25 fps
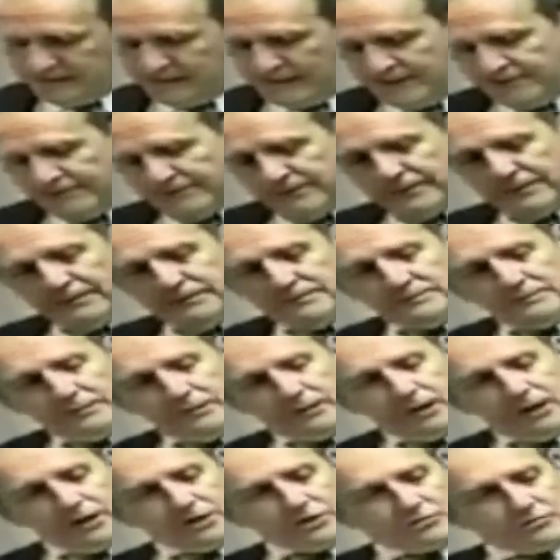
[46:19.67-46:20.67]
And I have a
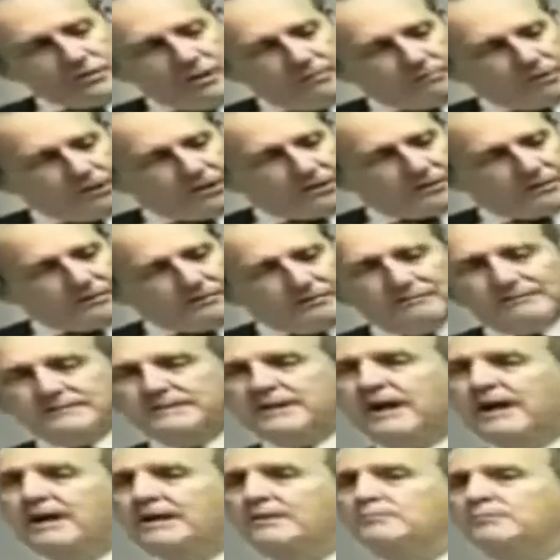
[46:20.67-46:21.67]
large replica of the
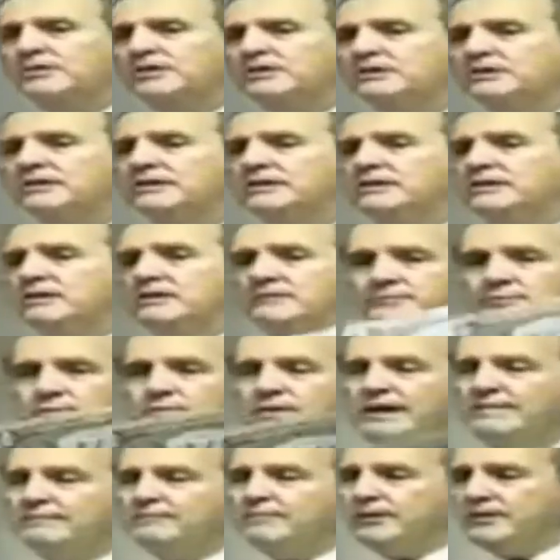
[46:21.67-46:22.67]
dollar bill here, and if
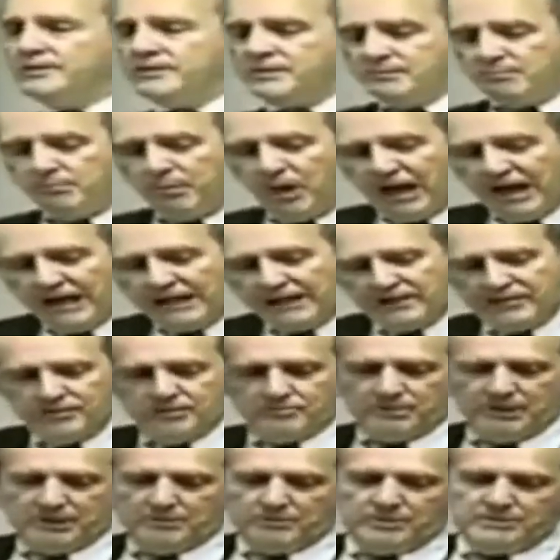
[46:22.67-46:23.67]
you have one in your pocket,
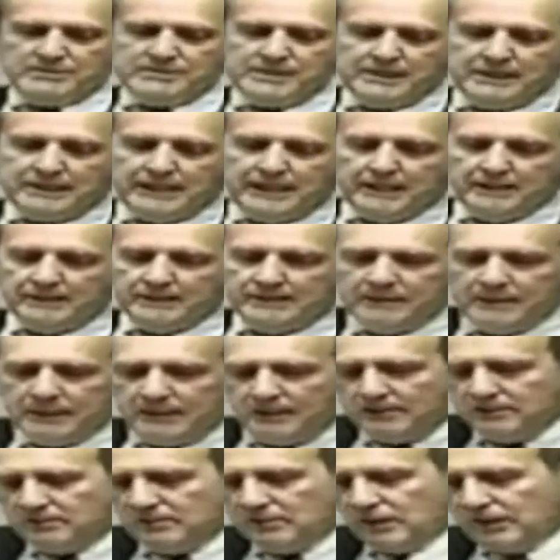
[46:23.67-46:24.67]
you might want to take it
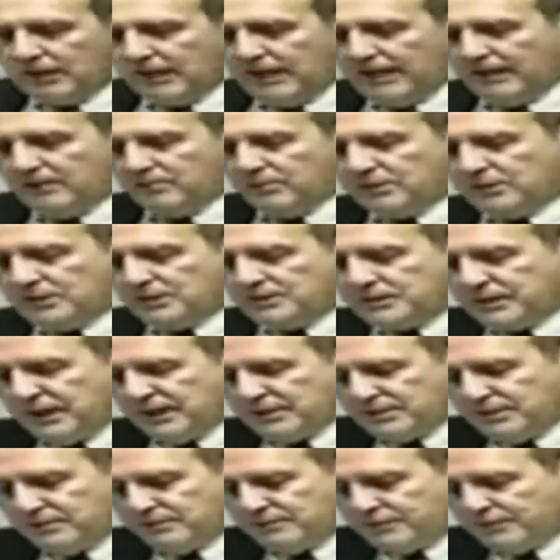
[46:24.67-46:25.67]
now and look at it. We'll
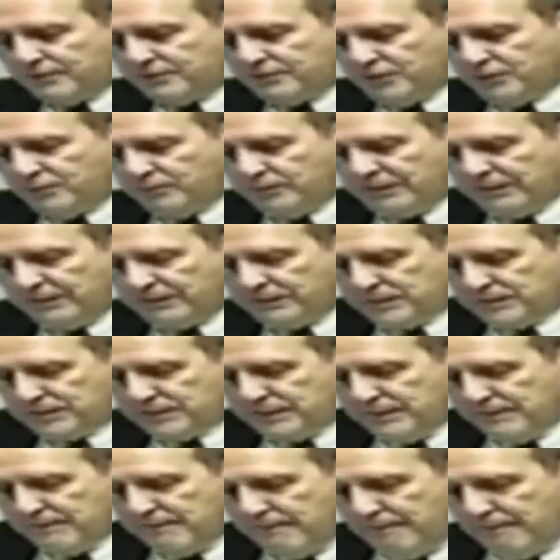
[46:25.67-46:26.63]
discuss it for a few minutes.